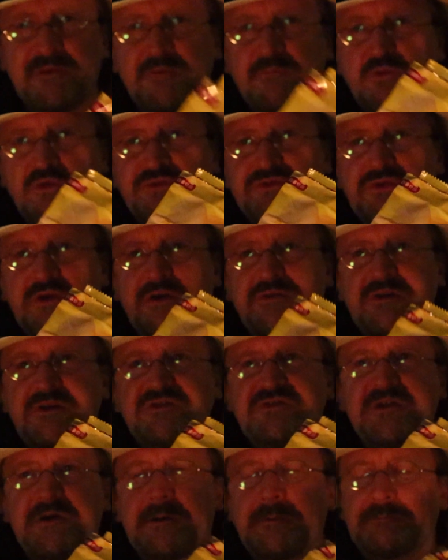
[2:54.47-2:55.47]
we'll try
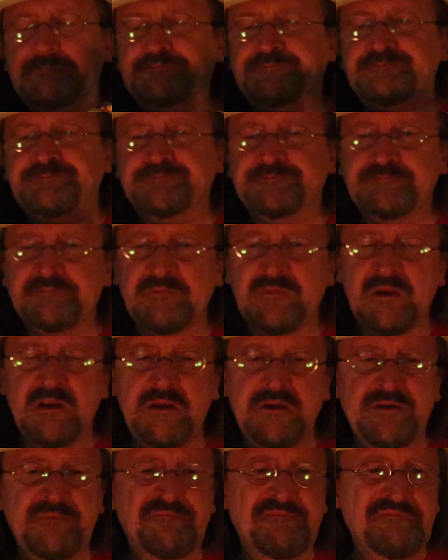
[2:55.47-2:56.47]
these out.
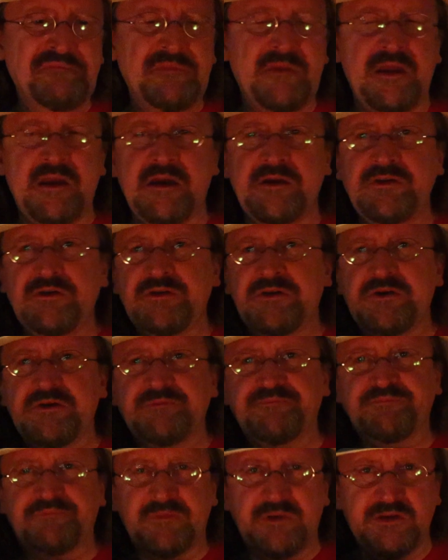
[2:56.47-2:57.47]
And you know,
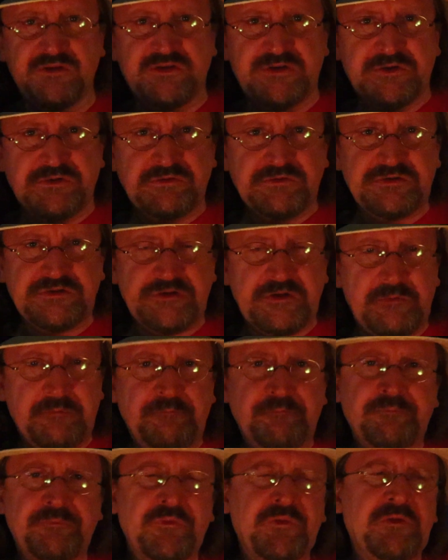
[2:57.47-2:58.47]
it's interesting.
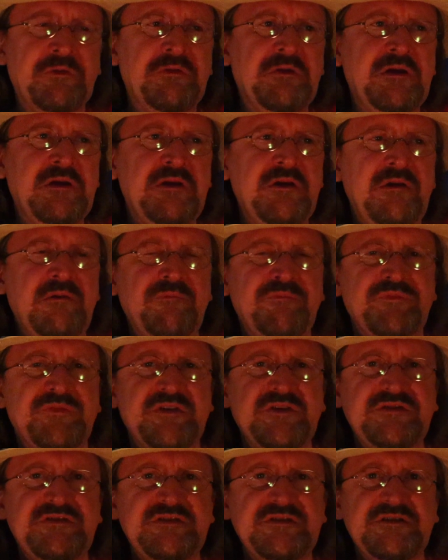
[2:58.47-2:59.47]

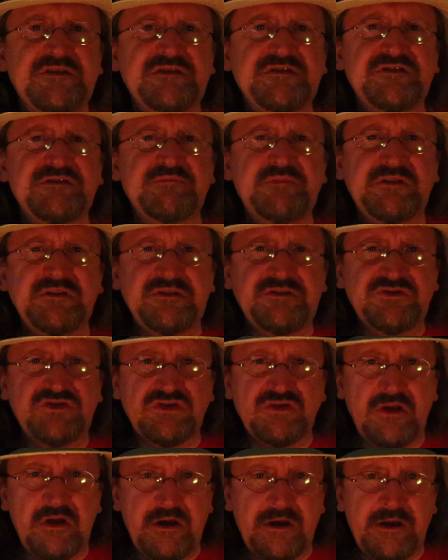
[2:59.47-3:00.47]
This is middle of
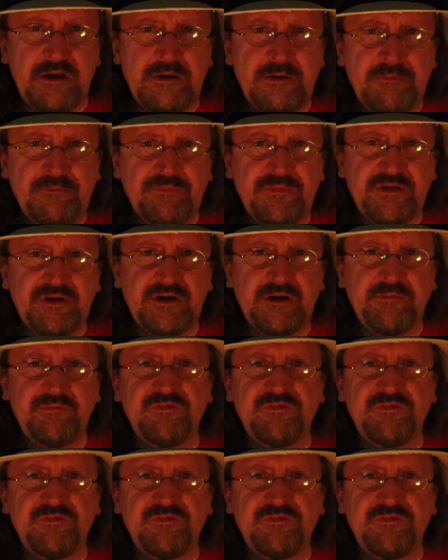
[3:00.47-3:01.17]
July that I'm